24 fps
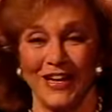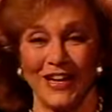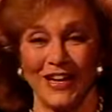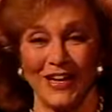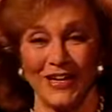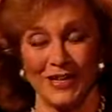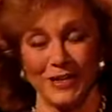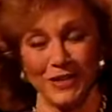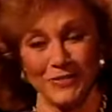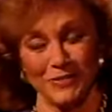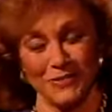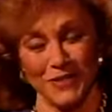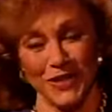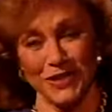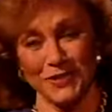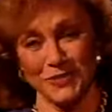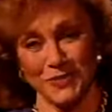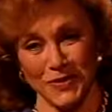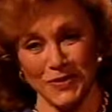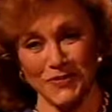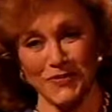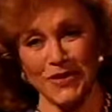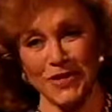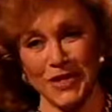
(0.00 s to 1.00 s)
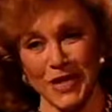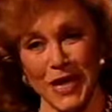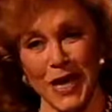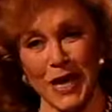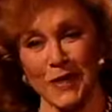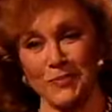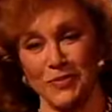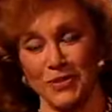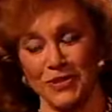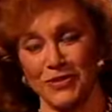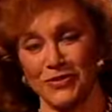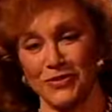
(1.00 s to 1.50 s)
And it makes me very
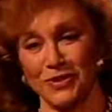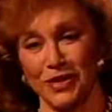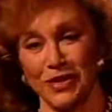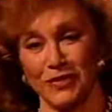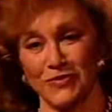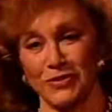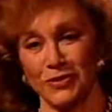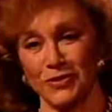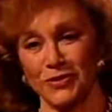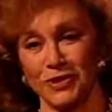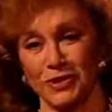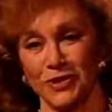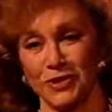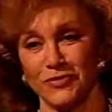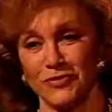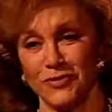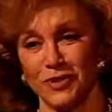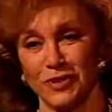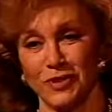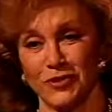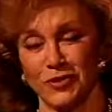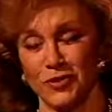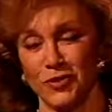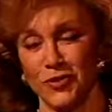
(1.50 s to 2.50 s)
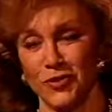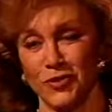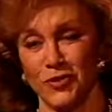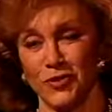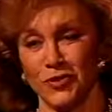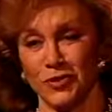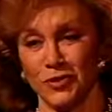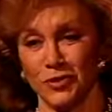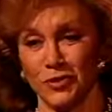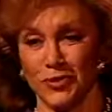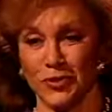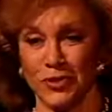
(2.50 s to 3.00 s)
happy to have all these friends all
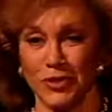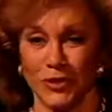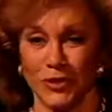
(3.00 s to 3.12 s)
over the world.